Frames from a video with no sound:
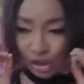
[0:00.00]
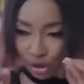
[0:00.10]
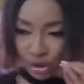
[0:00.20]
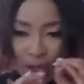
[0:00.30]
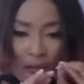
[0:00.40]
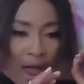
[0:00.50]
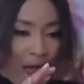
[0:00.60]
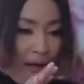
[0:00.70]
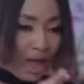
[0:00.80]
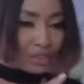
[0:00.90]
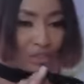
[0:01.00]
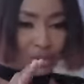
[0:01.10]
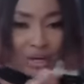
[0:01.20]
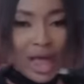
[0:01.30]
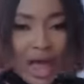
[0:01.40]
should
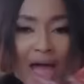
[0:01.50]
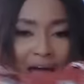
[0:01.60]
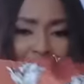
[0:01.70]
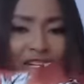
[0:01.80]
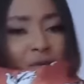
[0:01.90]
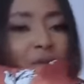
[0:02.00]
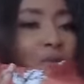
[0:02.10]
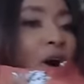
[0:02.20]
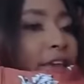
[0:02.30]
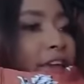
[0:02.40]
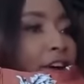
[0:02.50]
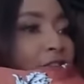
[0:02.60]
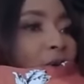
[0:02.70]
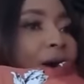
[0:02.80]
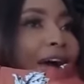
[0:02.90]
have been more
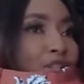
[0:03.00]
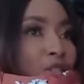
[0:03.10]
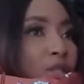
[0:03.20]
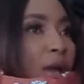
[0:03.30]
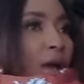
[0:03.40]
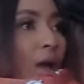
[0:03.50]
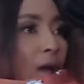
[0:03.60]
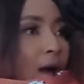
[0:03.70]
careful. I should even